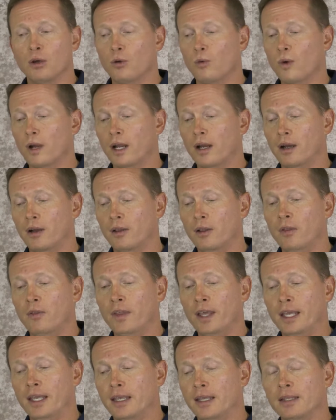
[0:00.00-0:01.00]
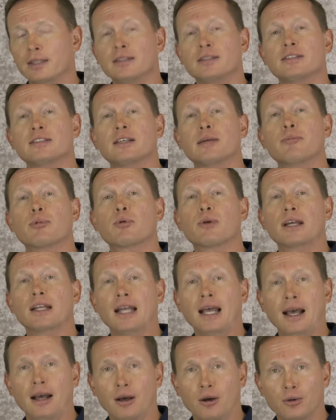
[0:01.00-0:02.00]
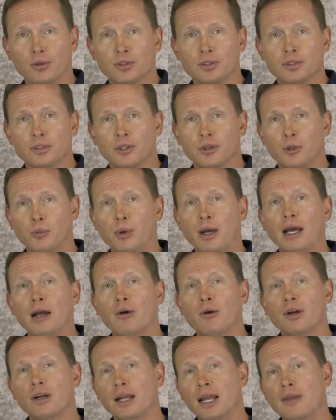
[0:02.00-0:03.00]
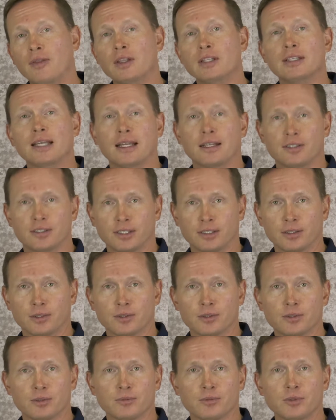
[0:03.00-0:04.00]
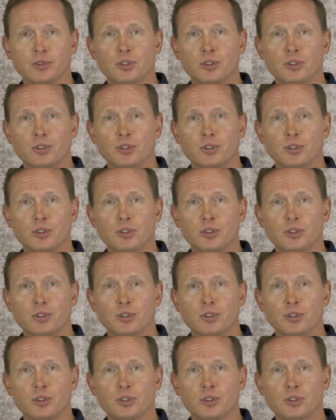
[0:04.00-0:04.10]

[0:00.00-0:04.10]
where they separate out the power and the data signals.